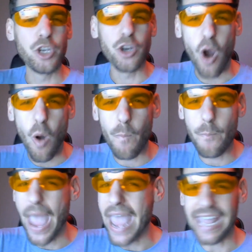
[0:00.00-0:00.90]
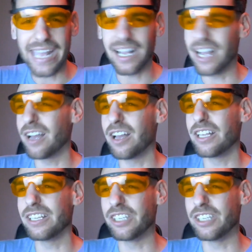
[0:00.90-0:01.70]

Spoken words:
You're obeying